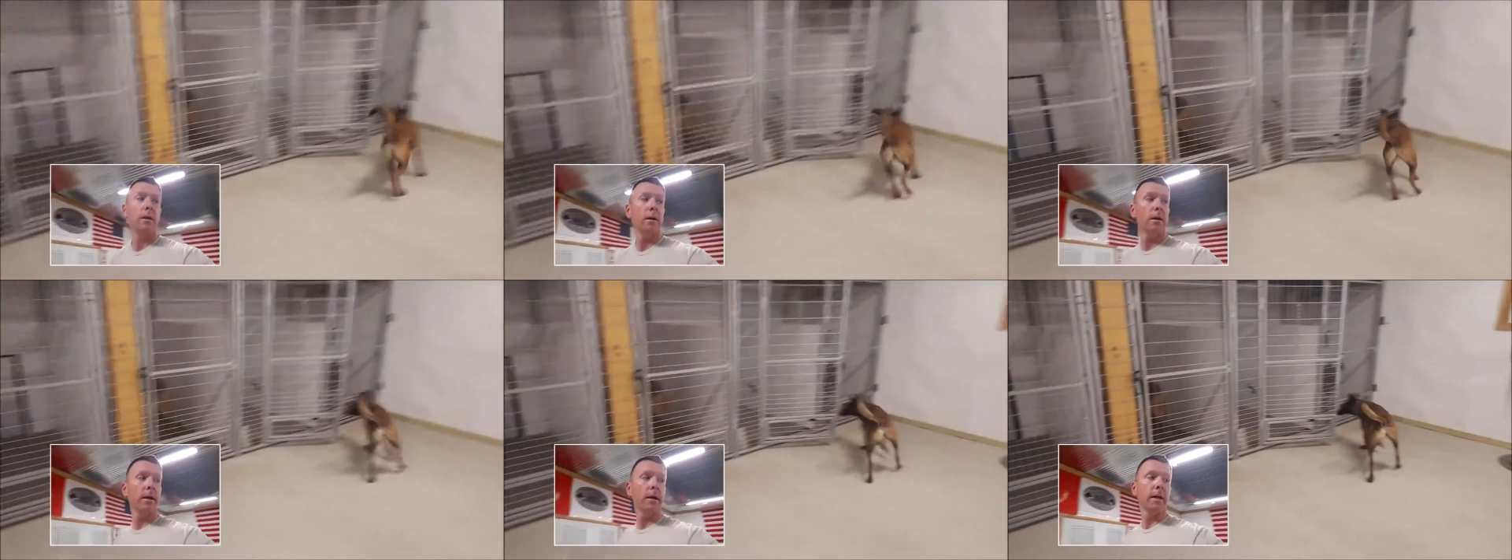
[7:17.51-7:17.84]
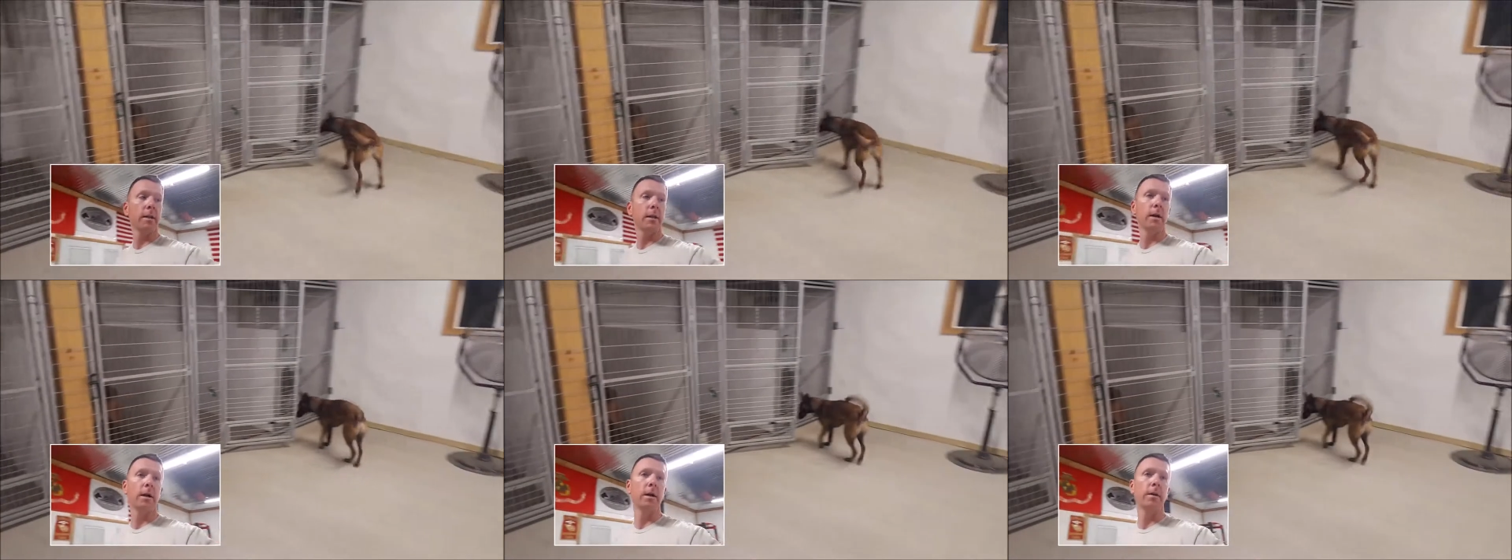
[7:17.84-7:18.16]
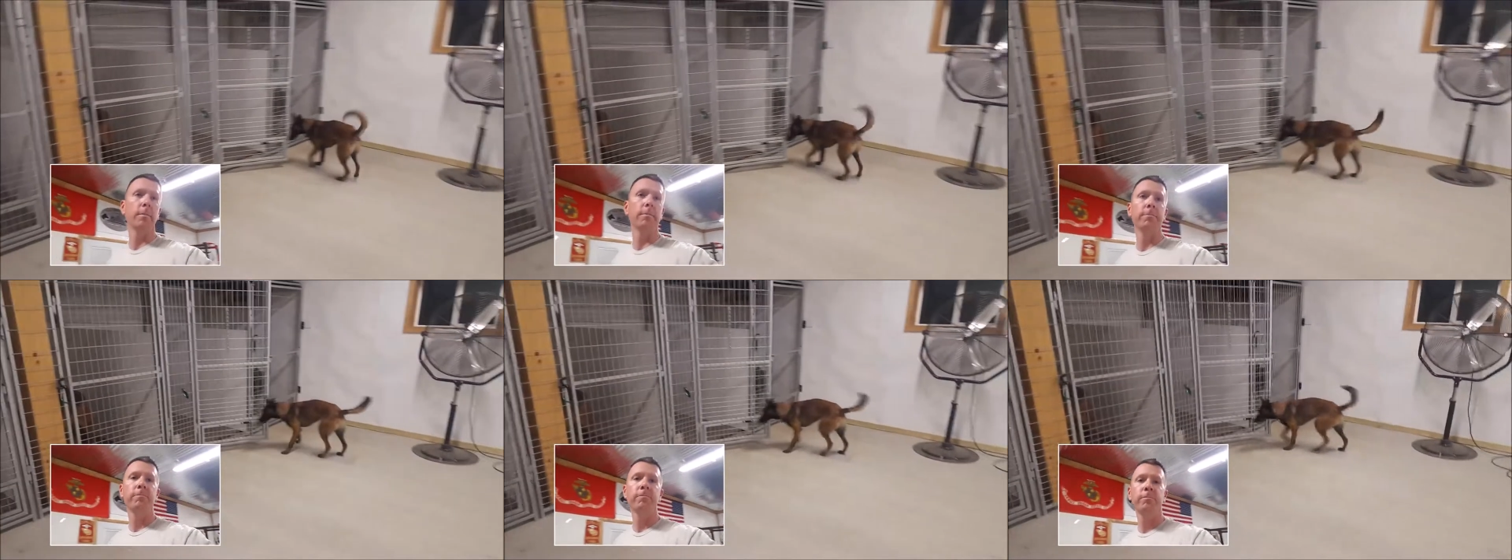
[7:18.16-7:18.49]
And
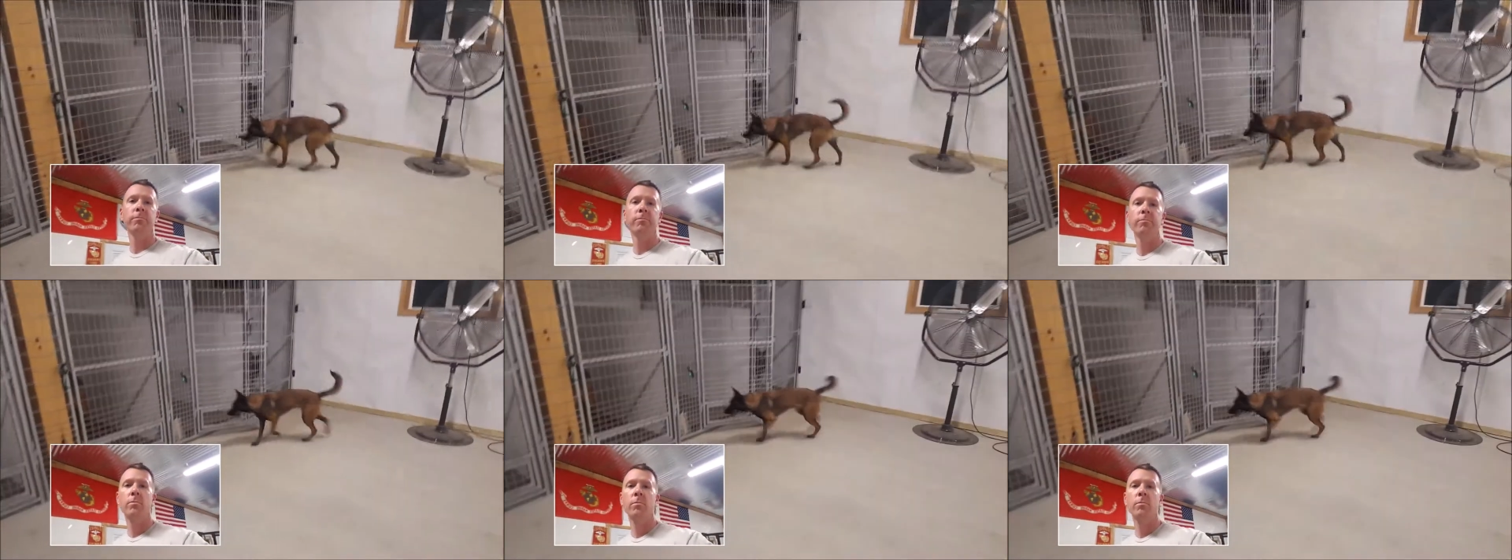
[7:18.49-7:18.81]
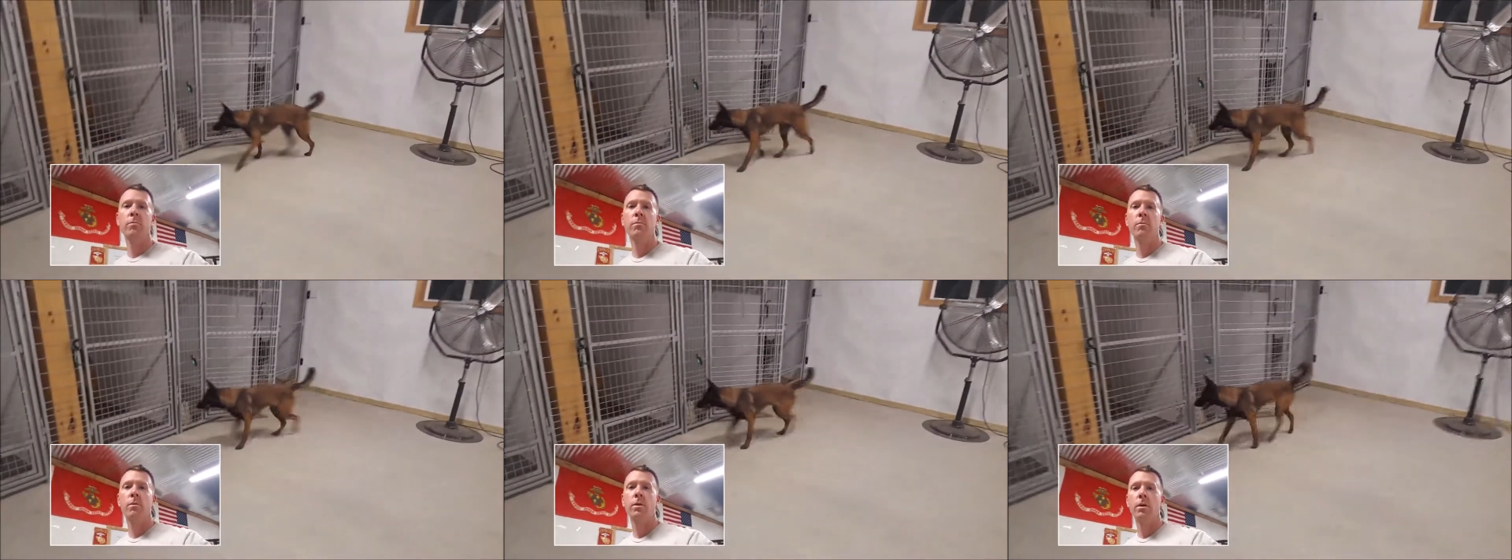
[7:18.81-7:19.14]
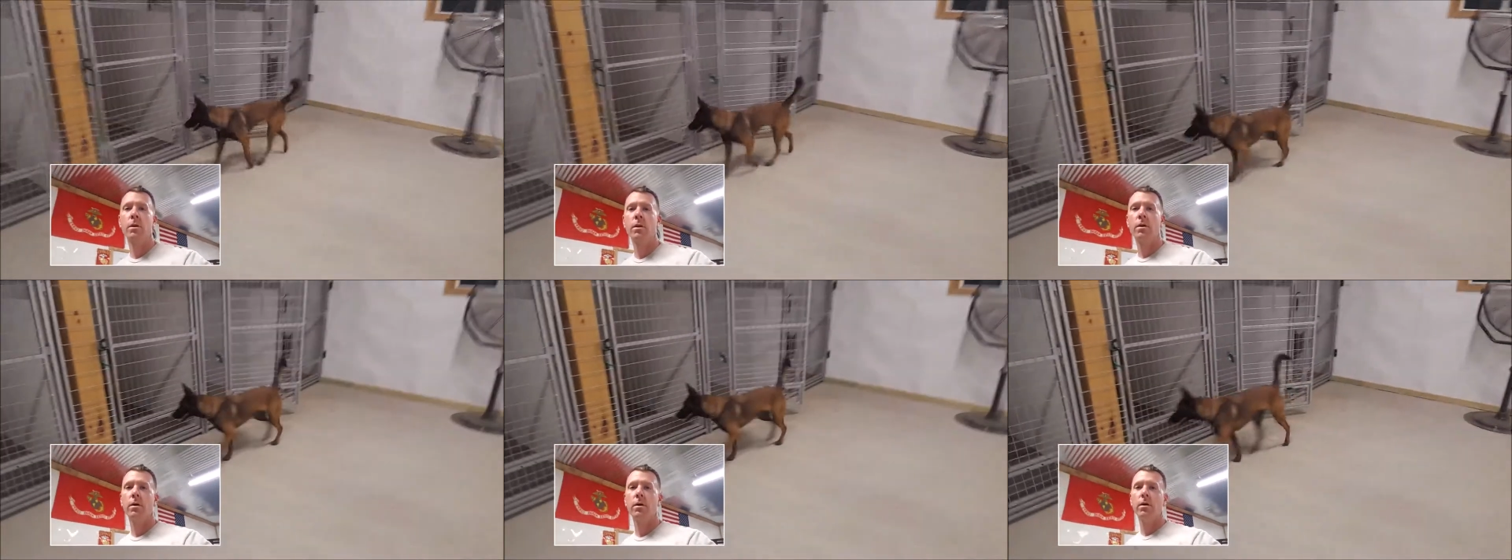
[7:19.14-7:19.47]
um,
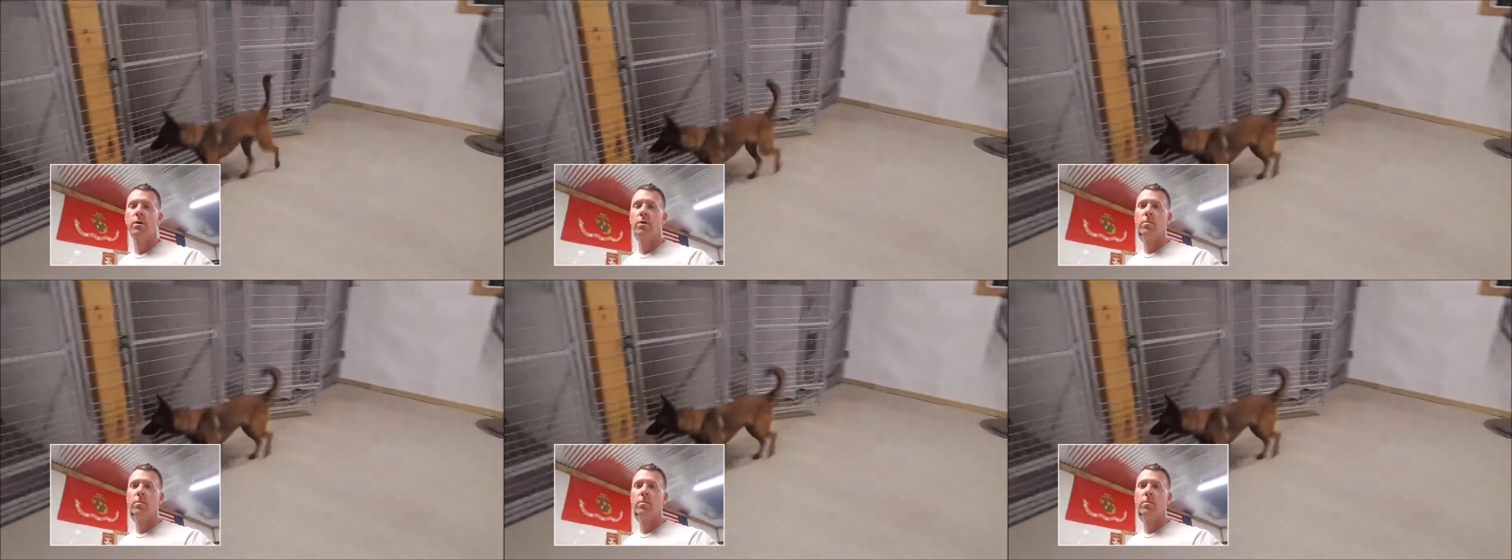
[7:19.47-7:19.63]
our